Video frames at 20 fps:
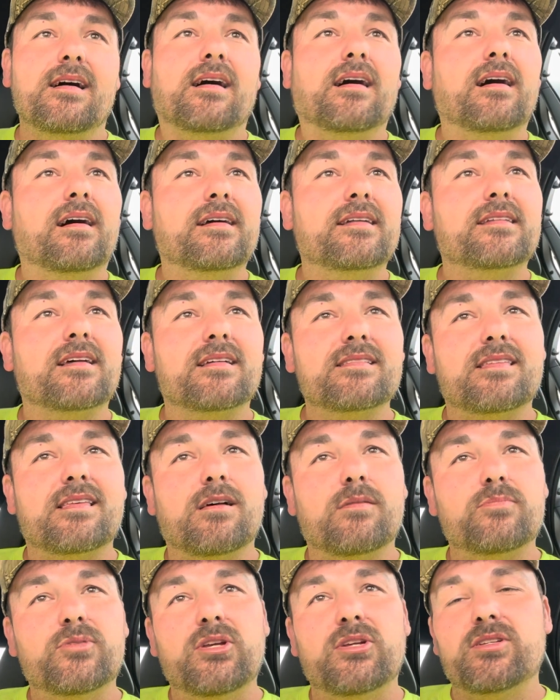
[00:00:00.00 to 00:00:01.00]
It does
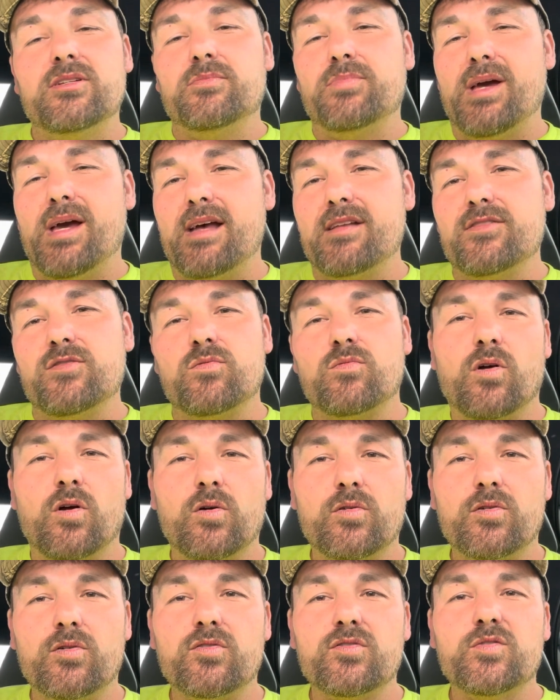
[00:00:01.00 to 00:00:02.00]
help changing pads and
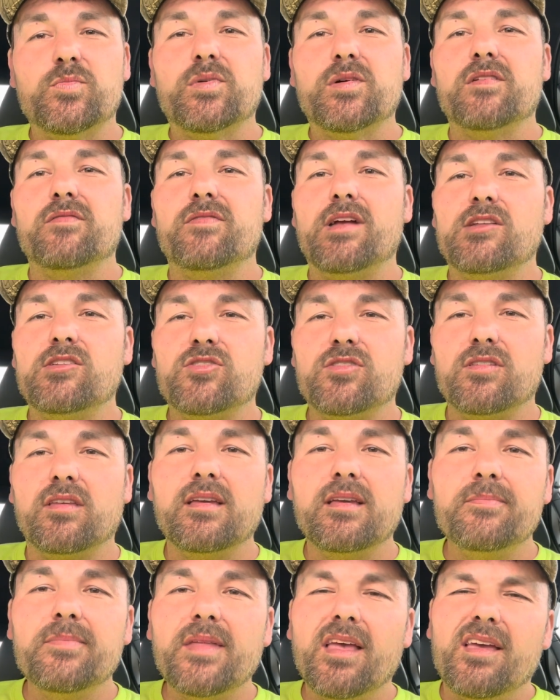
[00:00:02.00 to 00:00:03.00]
rotors, but
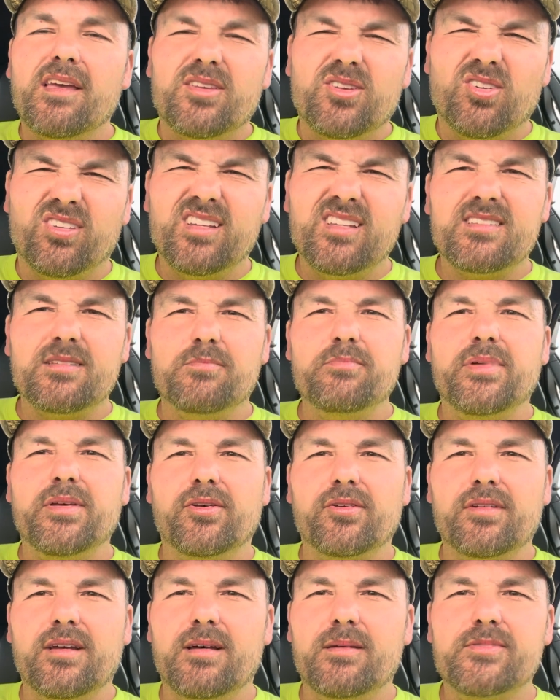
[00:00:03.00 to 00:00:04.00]
eventually you'll get some
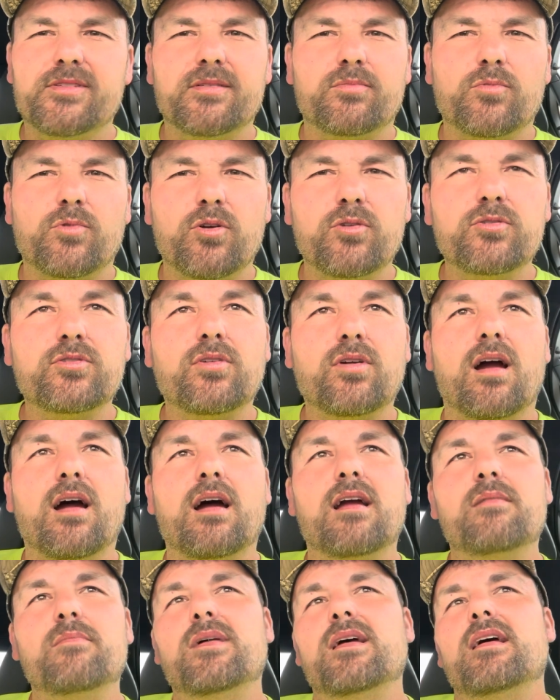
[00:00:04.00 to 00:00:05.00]
buildup, some road
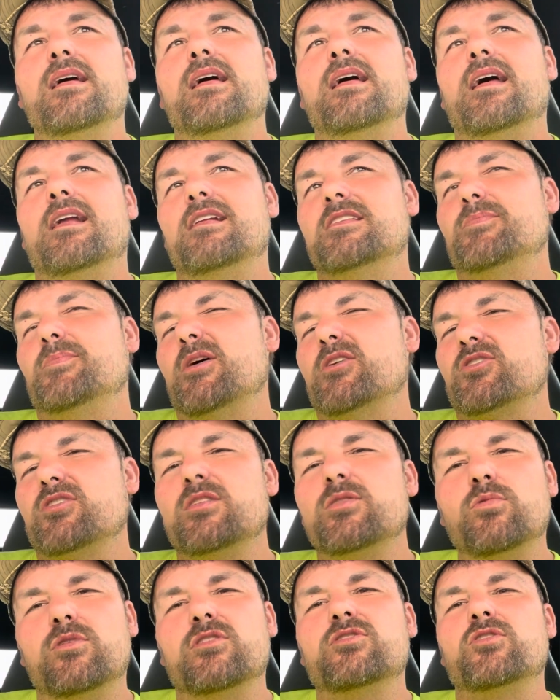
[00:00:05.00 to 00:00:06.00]
grime, and
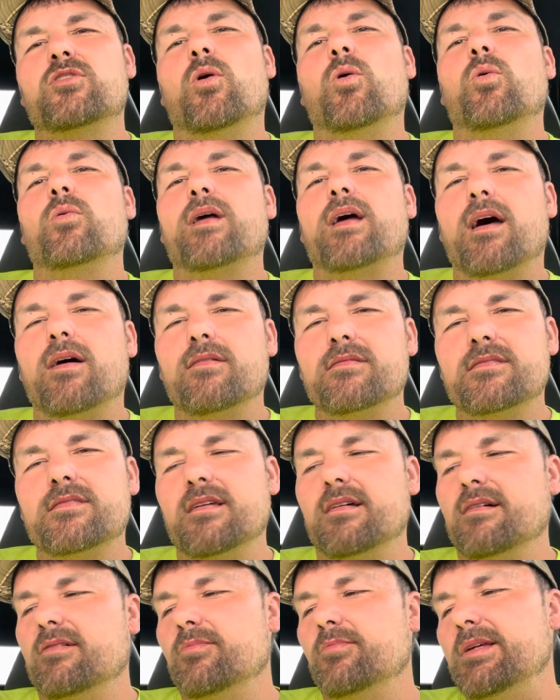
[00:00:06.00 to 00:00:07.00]
especially when it's cold out.
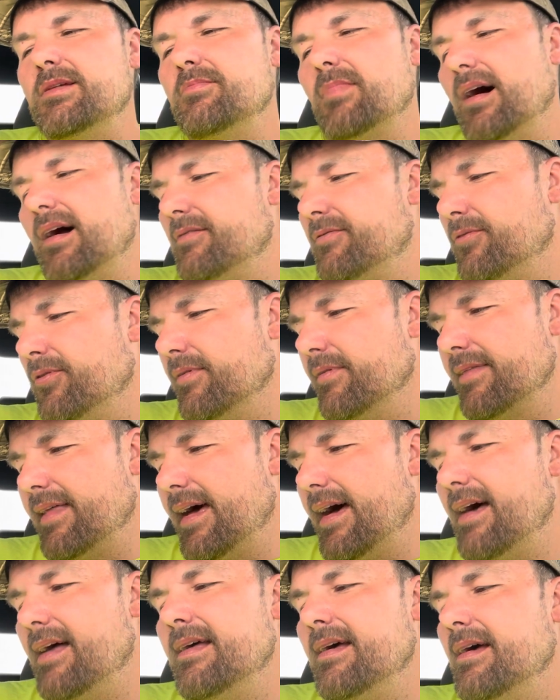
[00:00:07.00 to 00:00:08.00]
So be mindful of
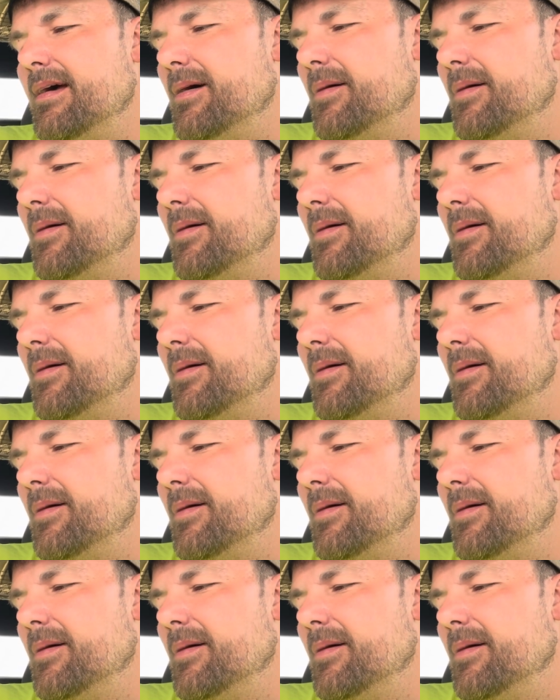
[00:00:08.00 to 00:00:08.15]
that.